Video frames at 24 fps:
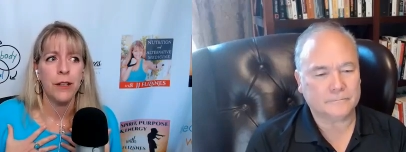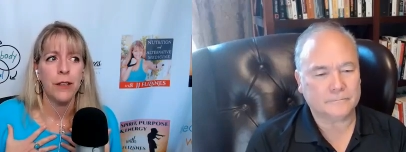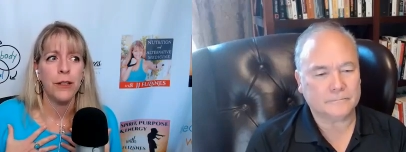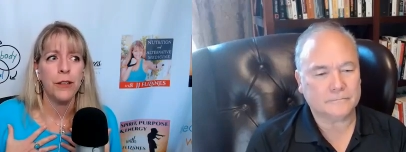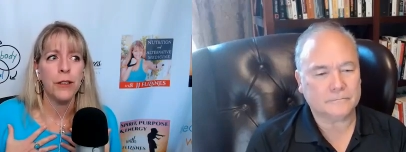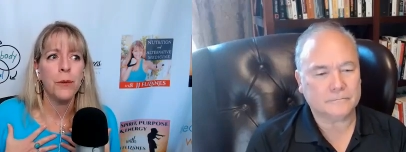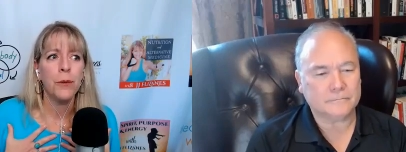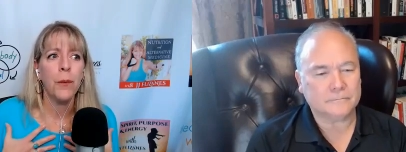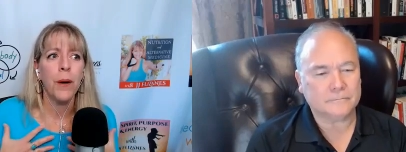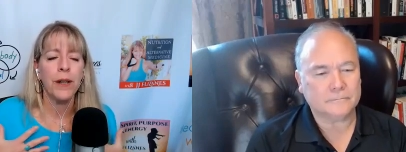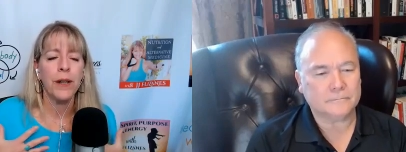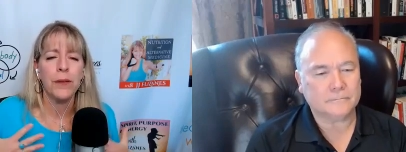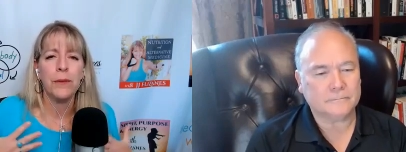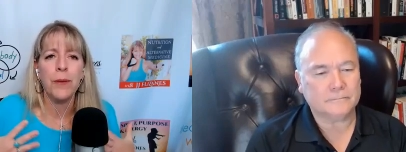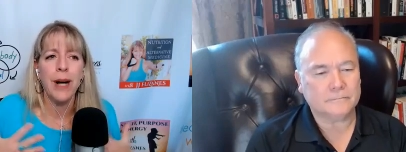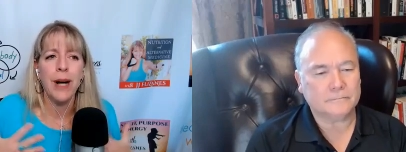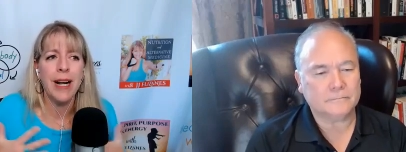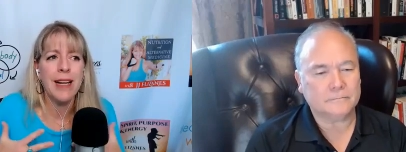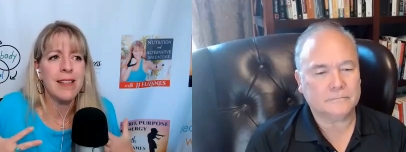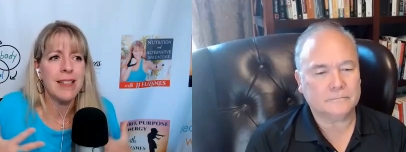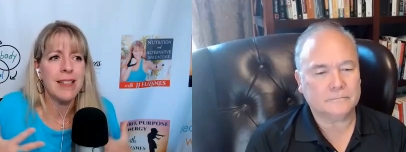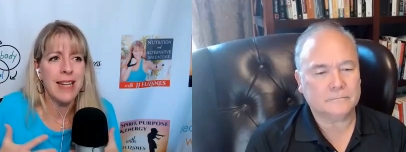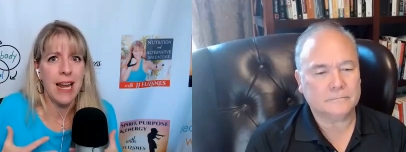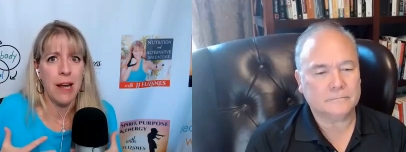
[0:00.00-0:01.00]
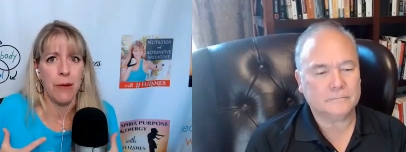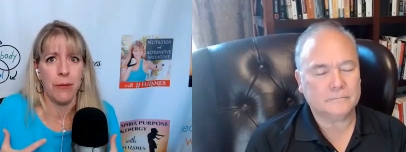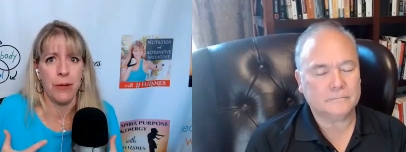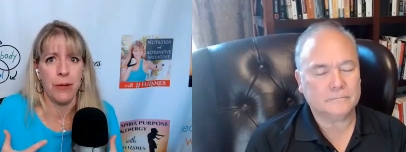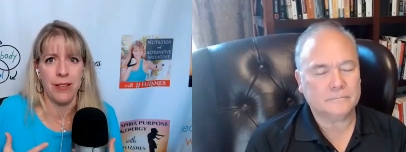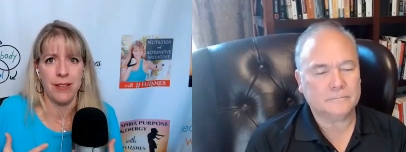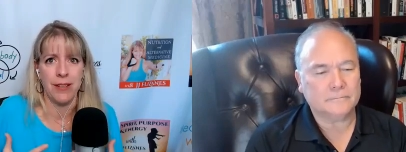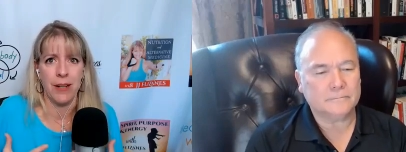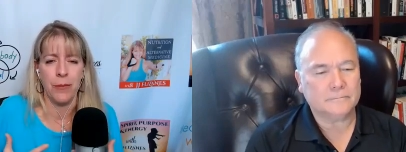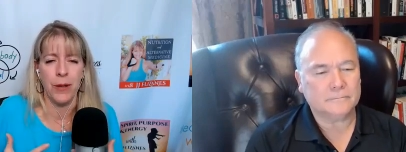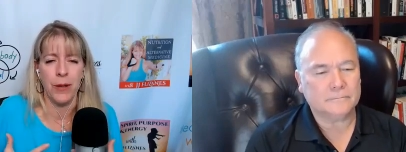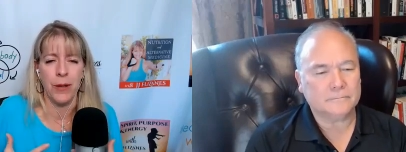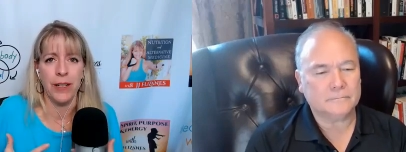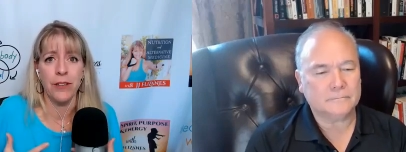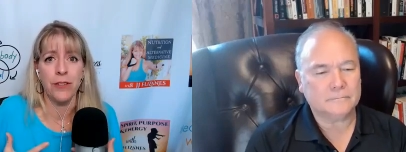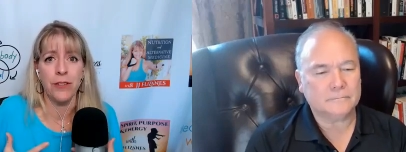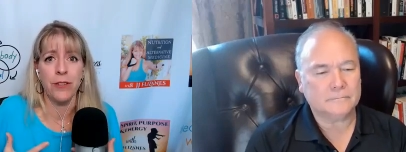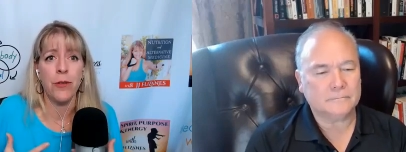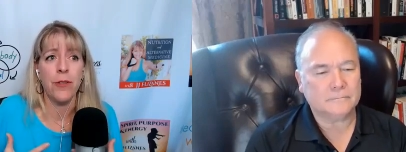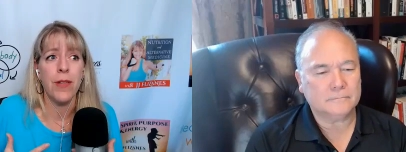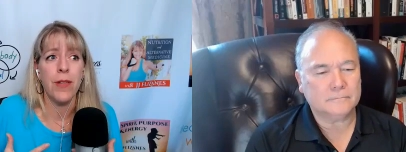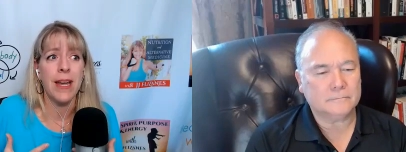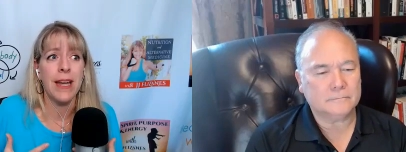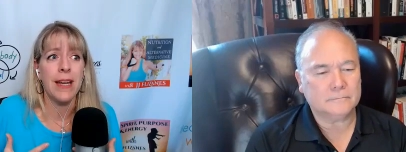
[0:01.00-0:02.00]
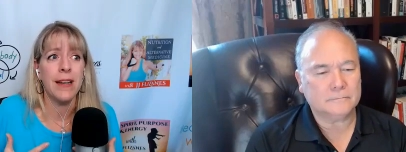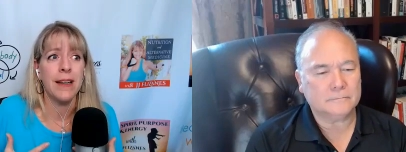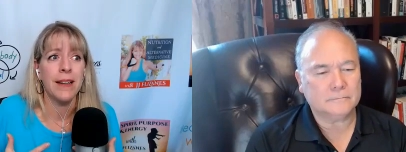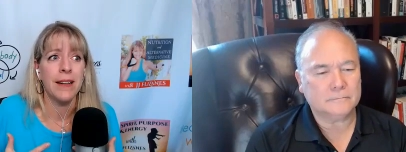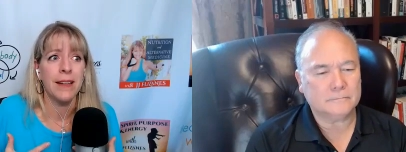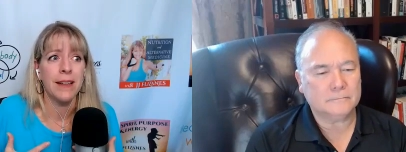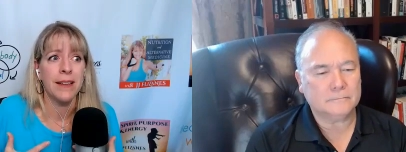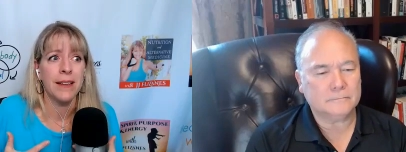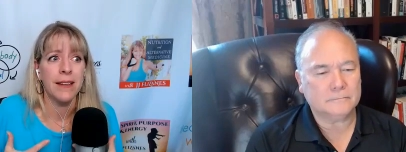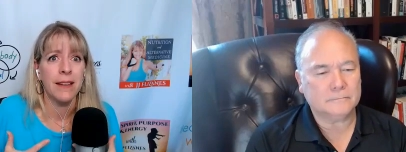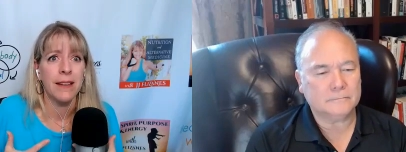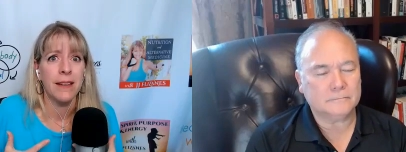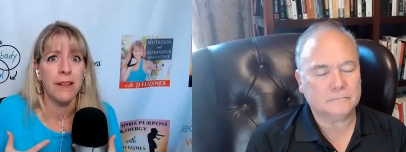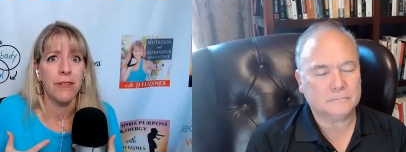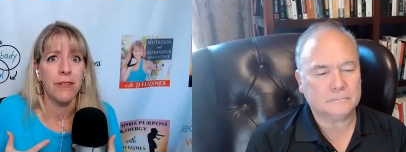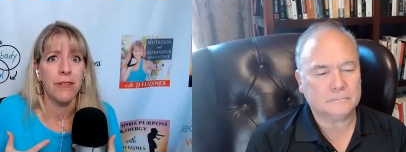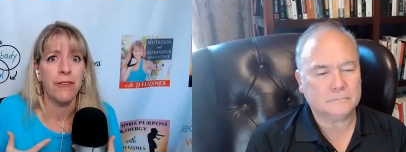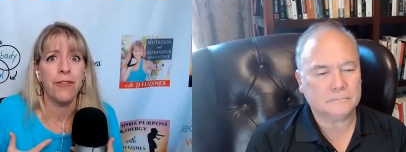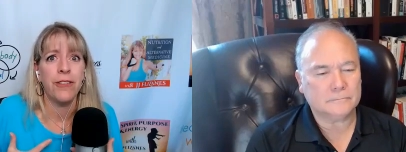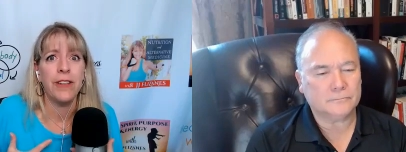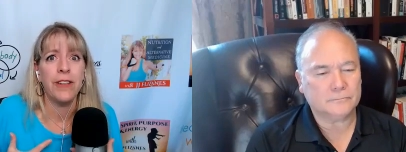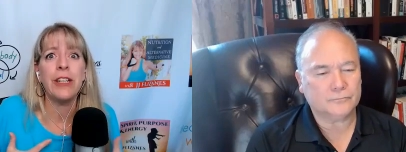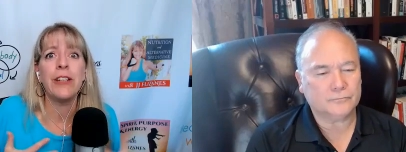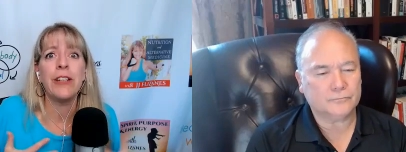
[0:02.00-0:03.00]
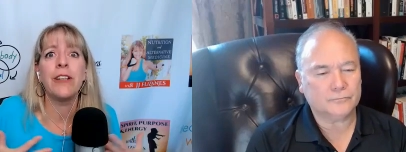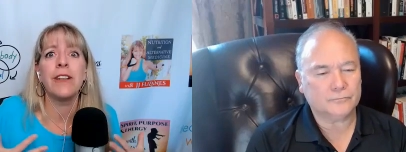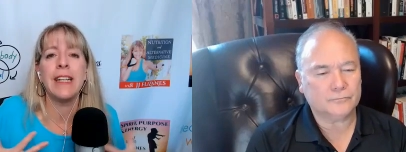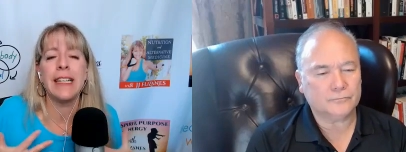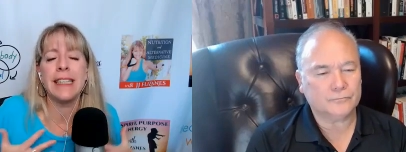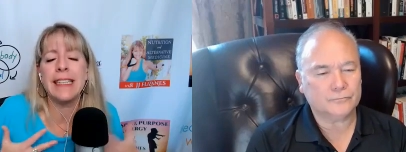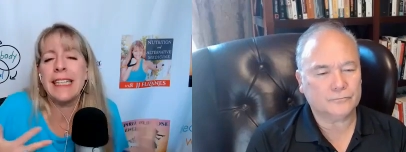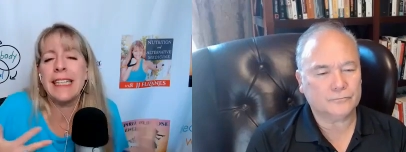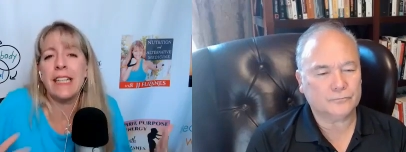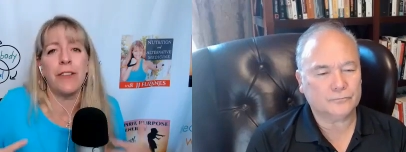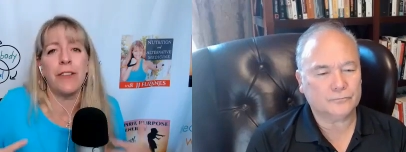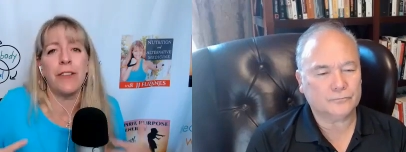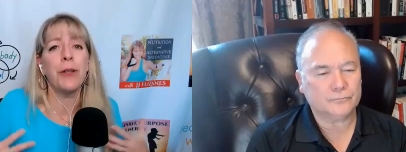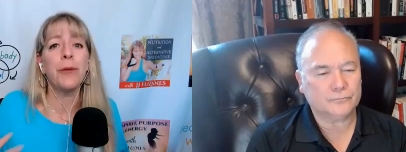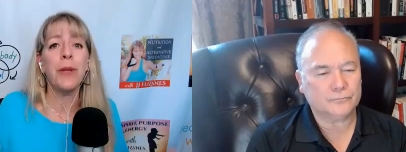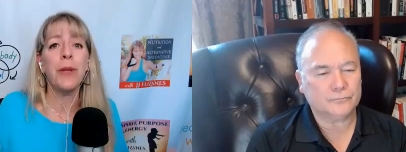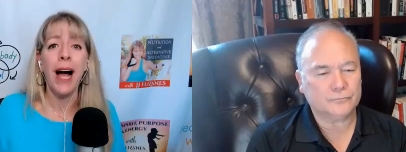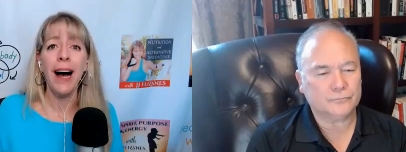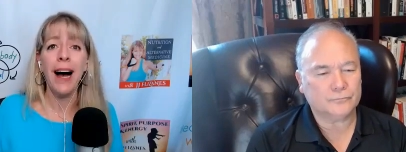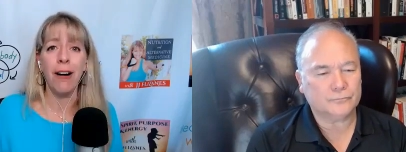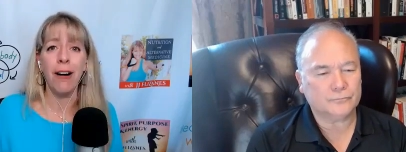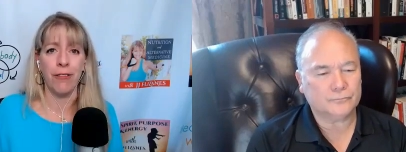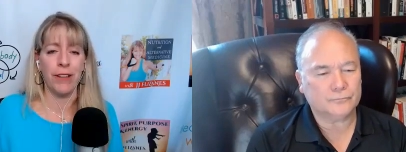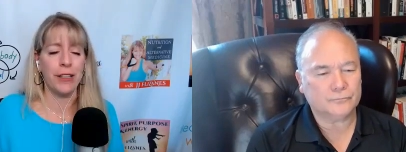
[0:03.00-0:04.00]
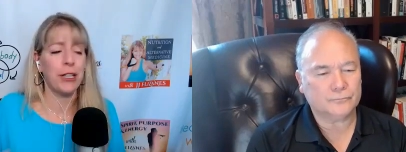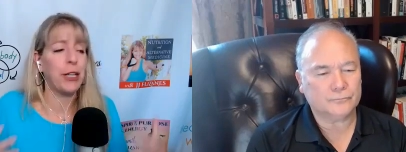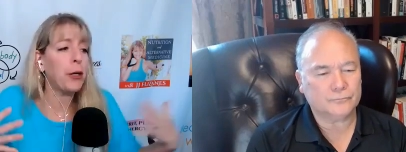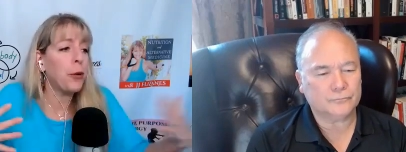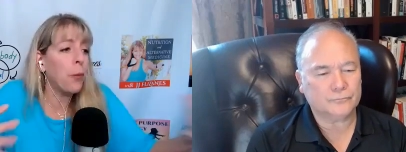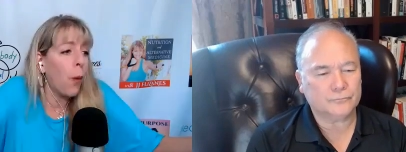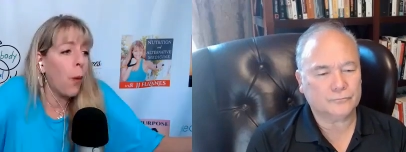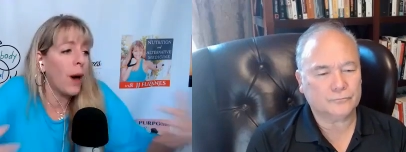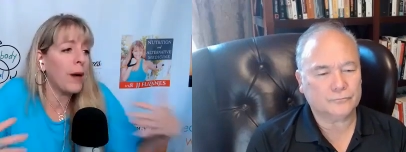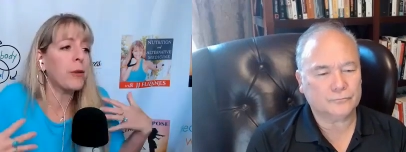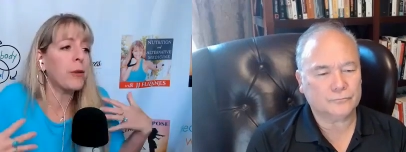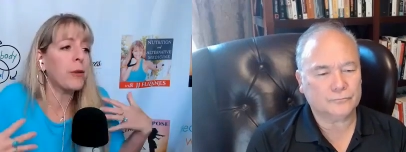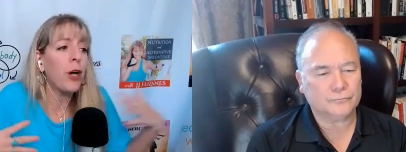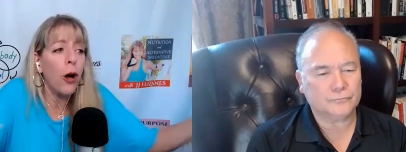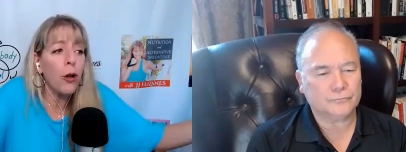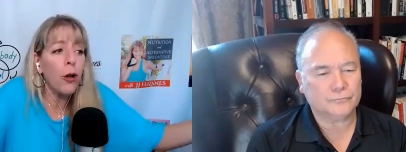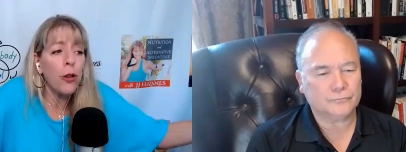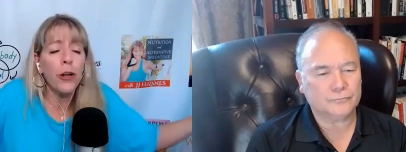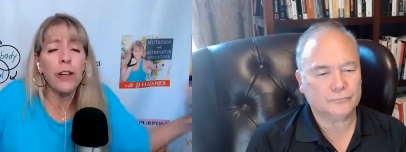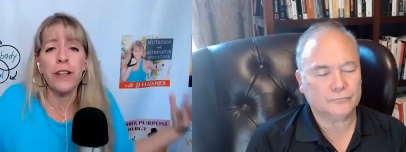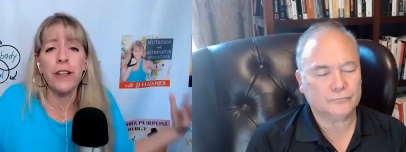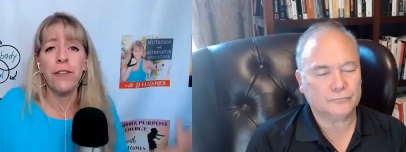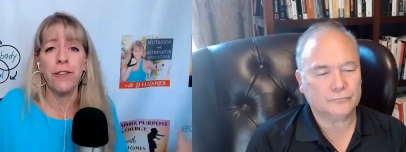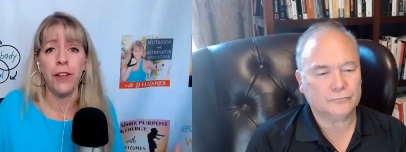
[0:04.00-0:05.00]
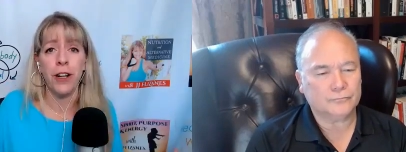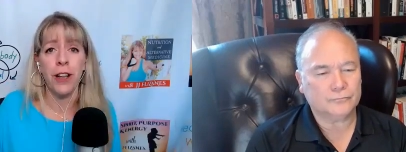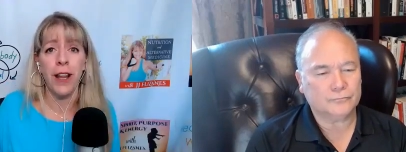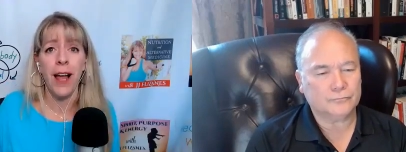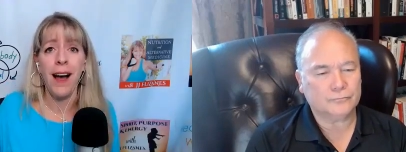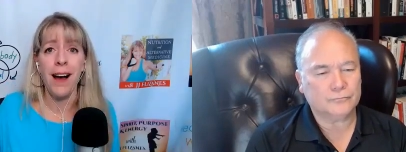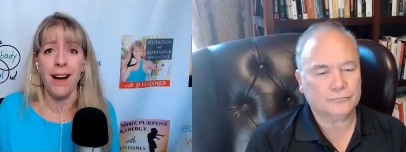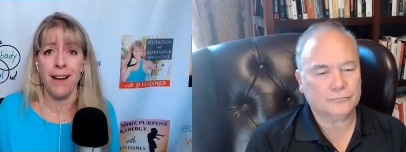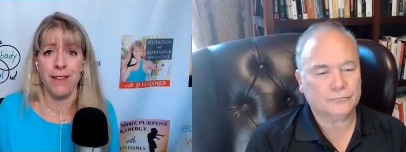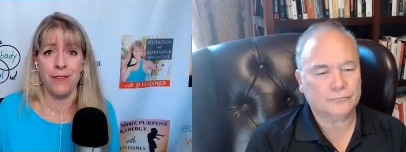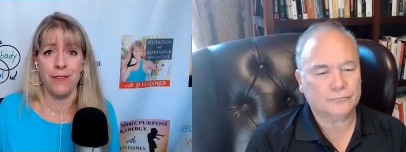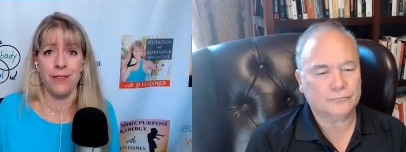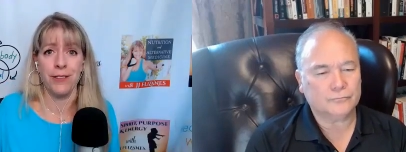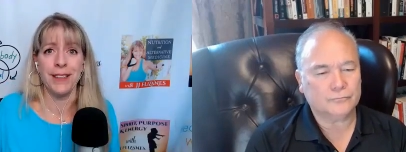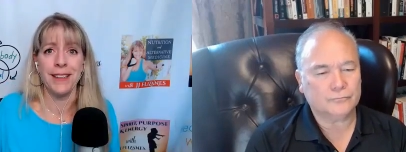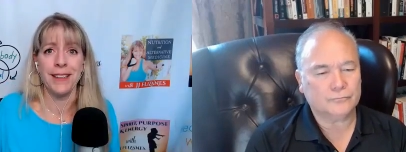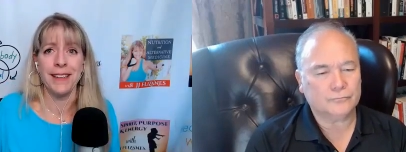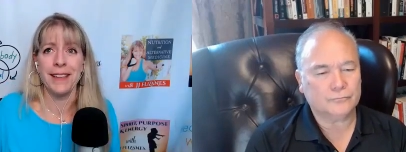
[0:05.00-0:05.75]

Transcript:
Speaker 1: you want to resonate with someone so they feel and give you love. Like, we're all looking for love,